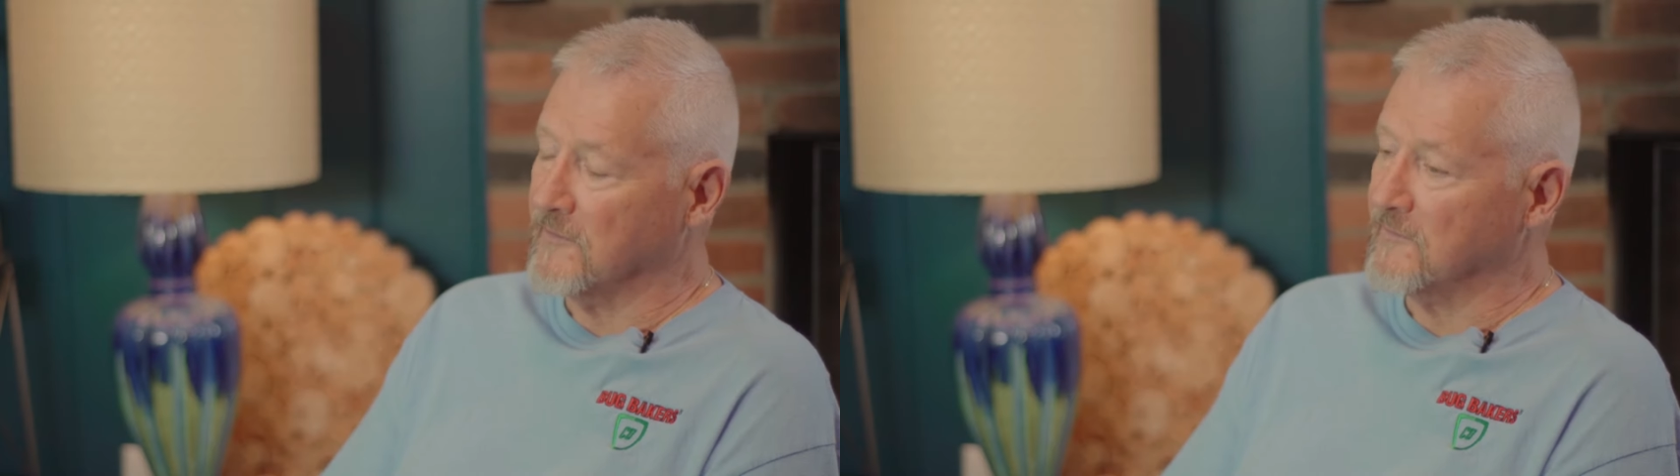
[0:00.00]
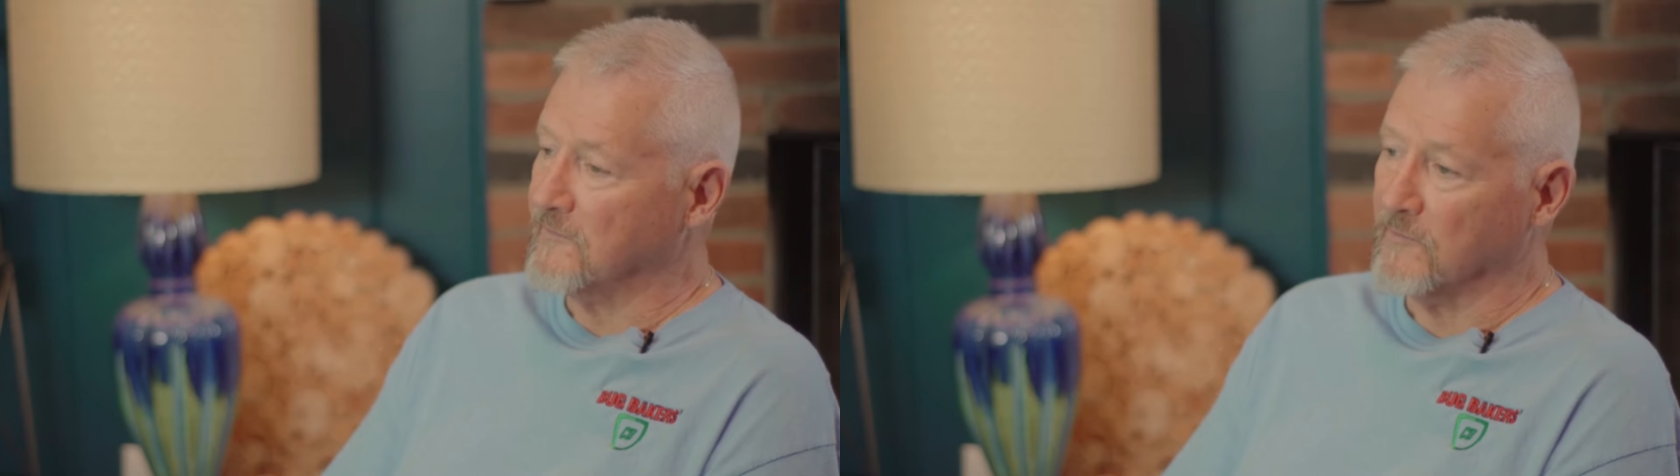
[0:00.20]

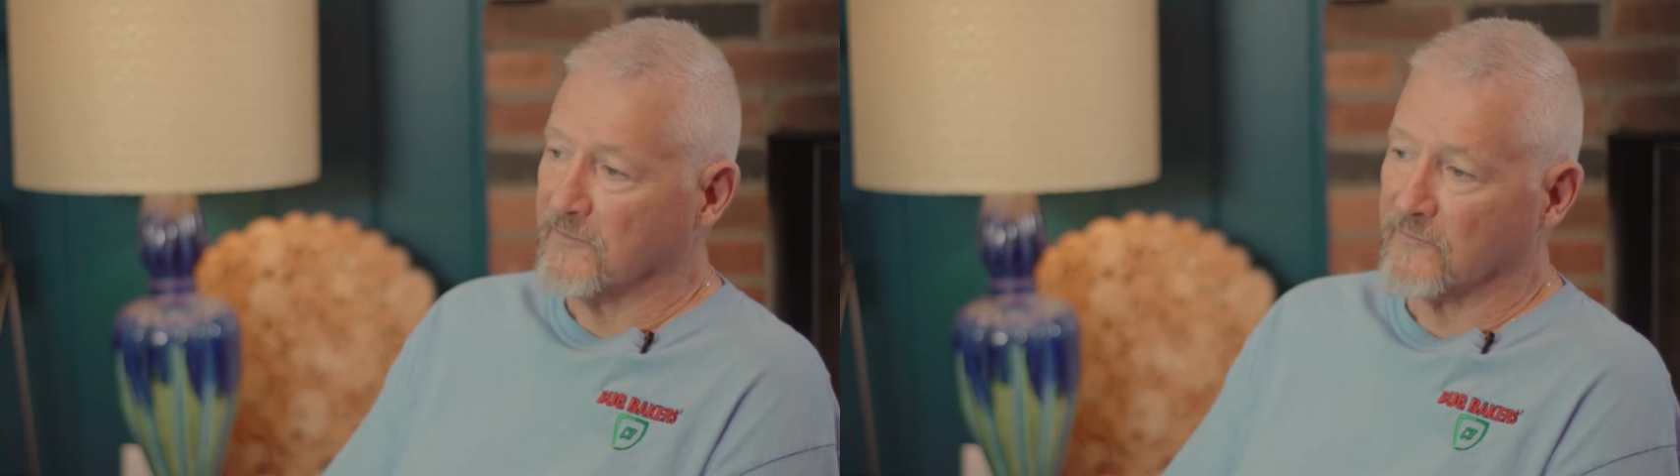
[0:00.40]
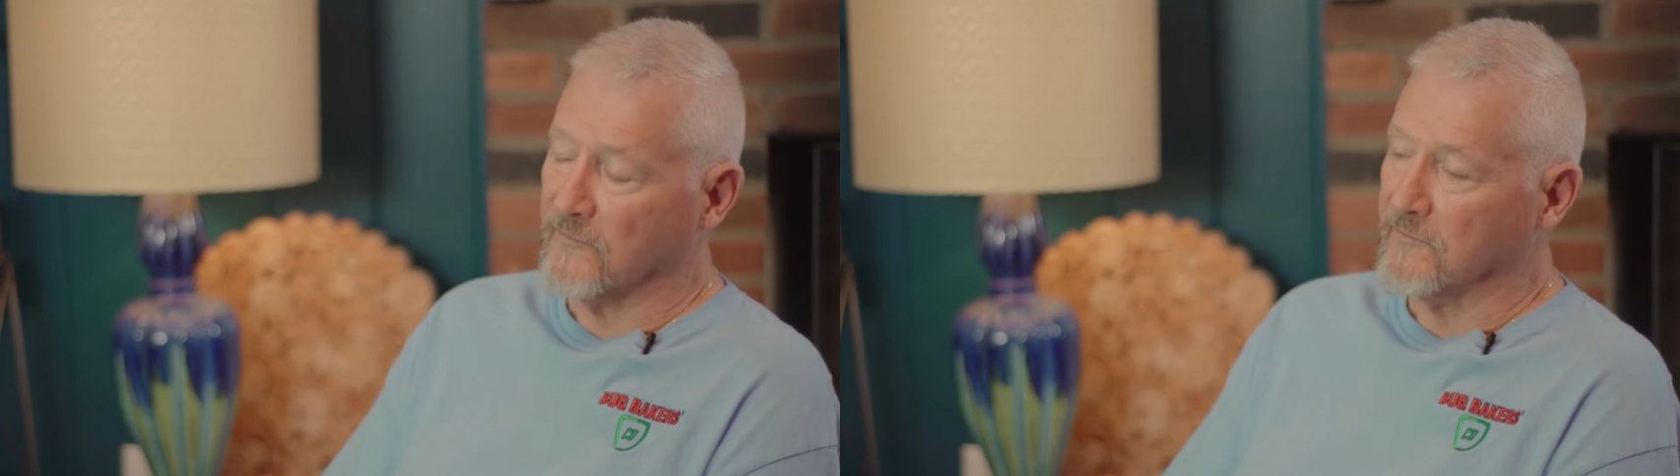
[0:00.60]
It's
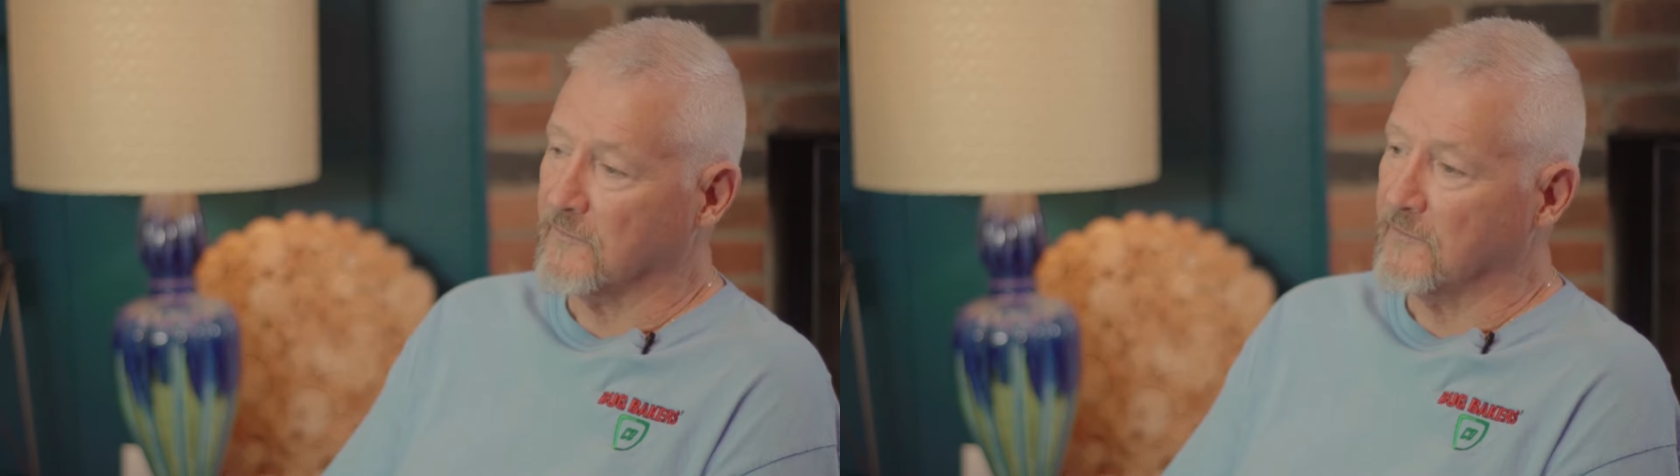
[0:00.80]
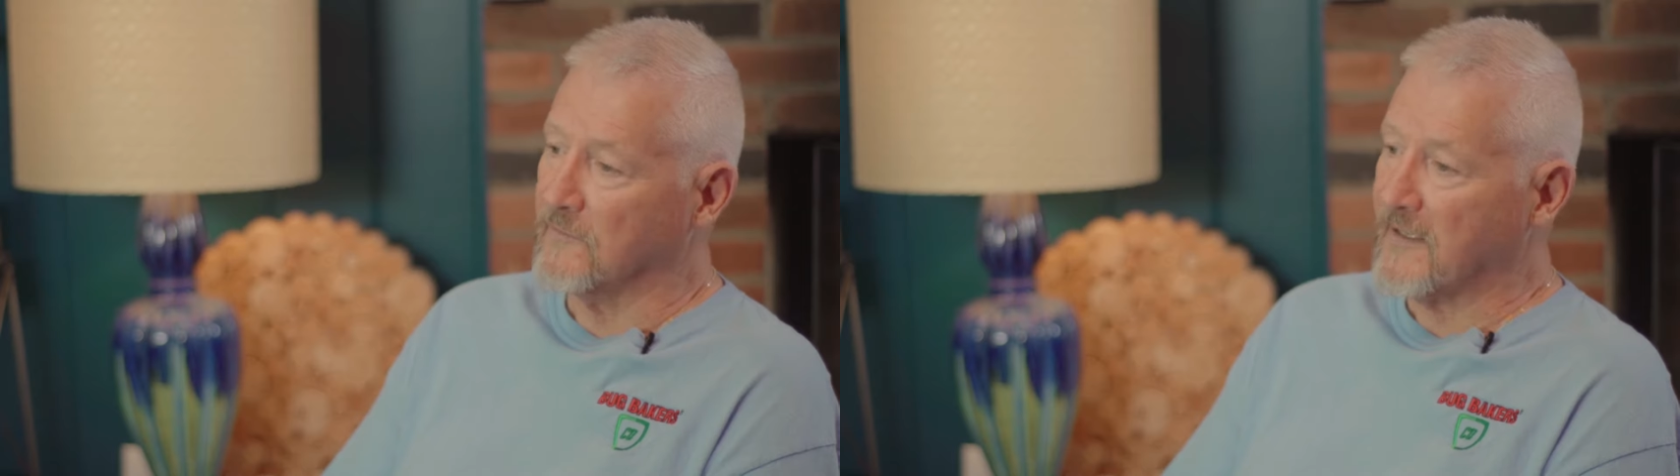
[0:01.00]
much
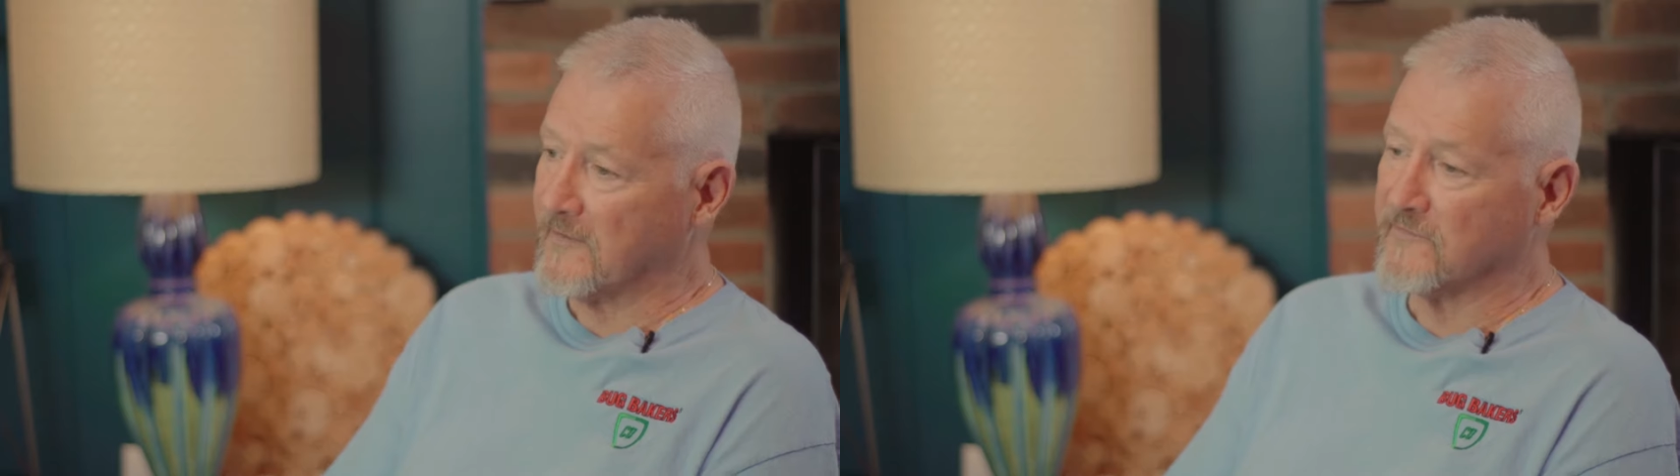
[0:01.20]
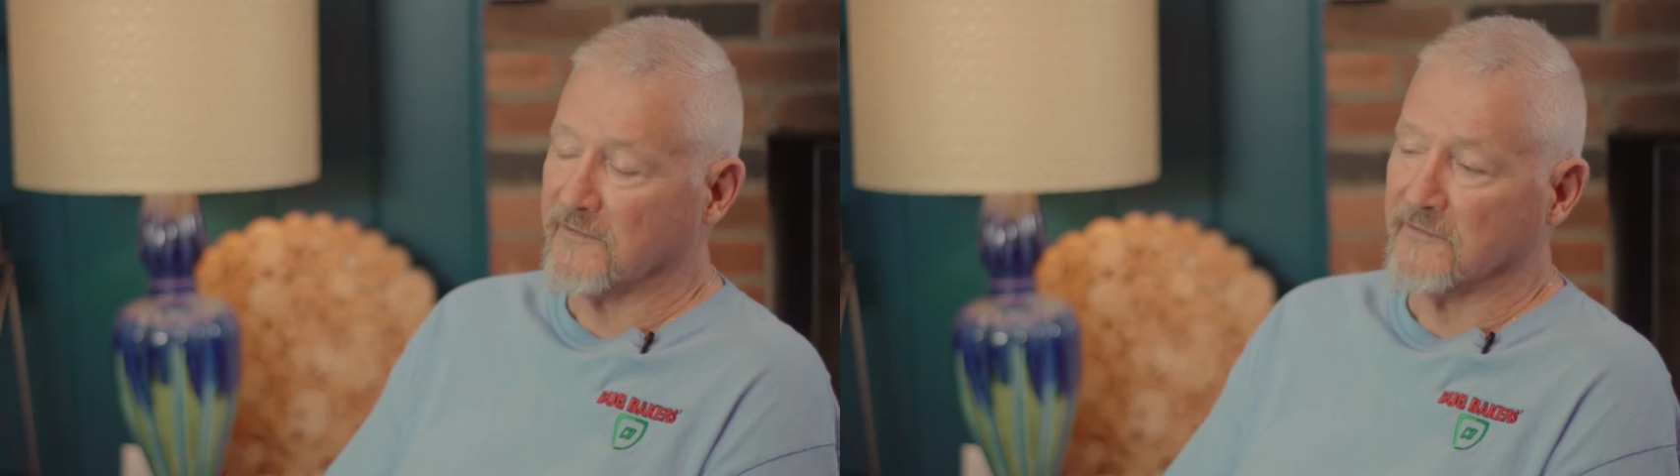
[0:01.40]
longer
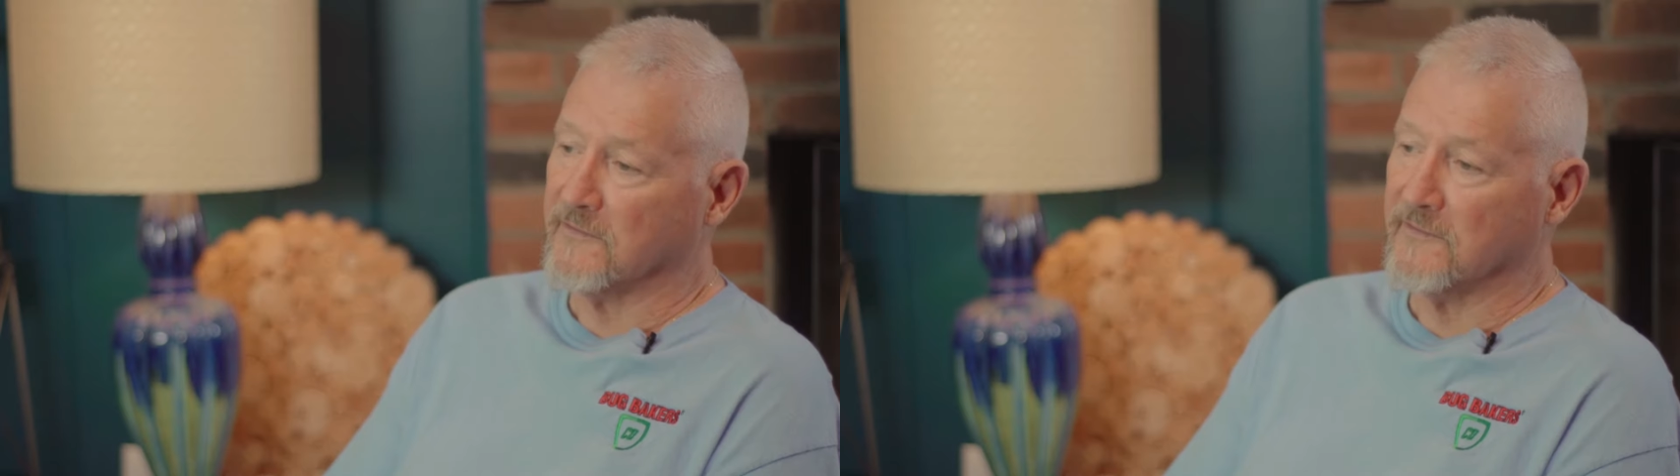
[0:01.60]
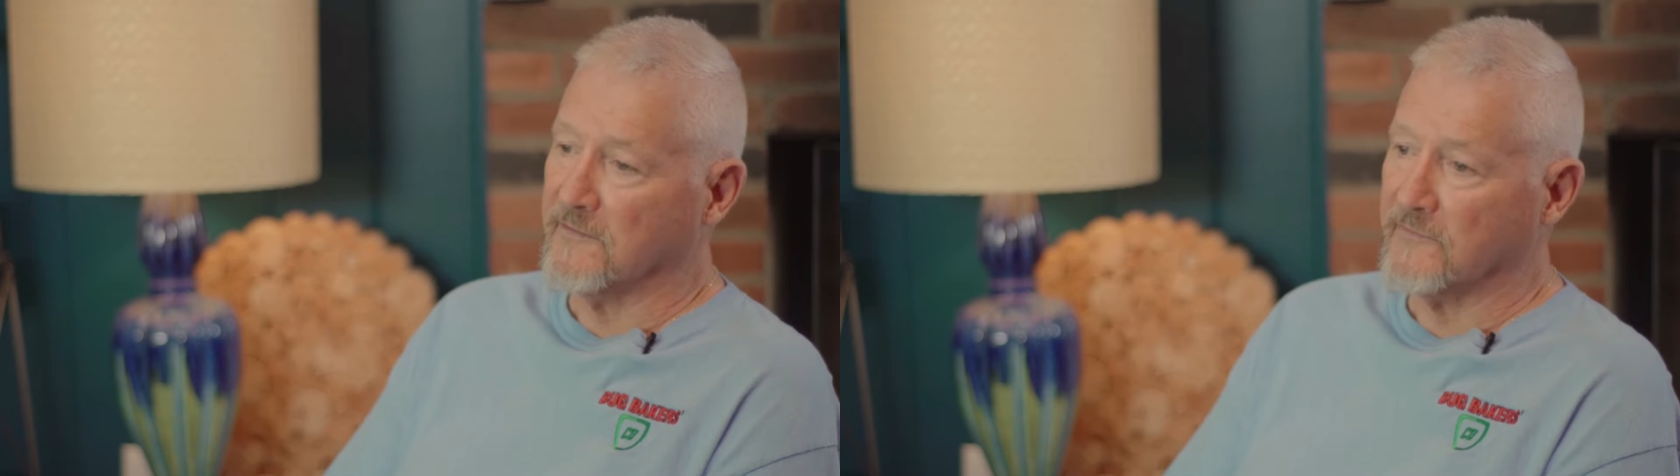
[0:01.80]
lasting
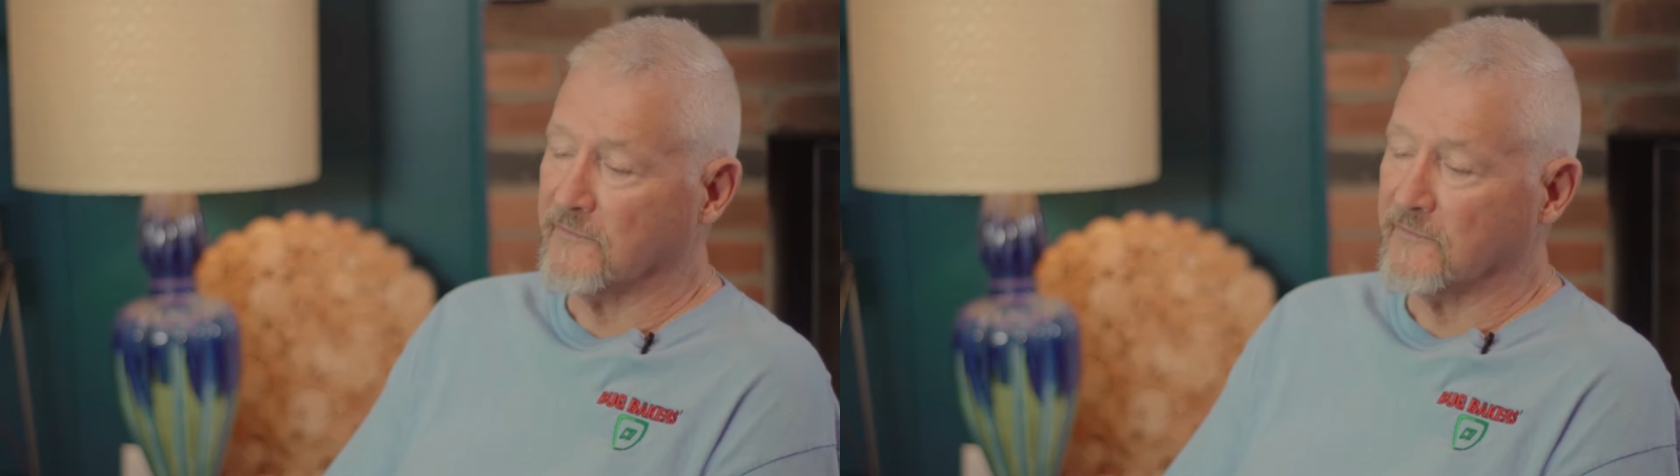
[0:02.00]
than any